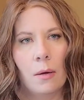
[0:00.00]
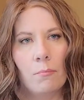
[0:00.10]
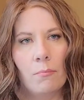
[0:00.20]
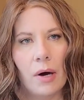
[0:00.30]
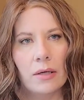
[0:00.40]

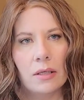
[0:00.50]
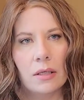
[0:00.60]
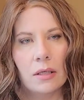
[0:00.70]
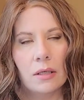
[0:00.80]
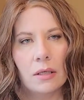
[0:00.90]

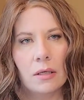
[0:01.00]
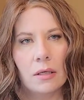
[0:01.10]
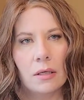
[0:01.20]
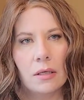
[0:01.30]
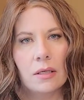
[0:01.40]
But
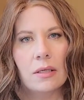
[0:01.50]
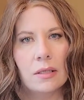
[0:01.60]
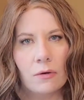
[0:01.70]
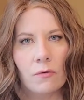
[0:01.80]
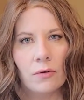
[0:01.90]
the
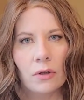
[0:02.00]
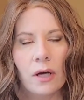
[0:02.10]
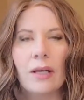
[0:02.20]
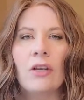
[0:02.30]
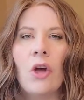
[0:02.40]
silver lining,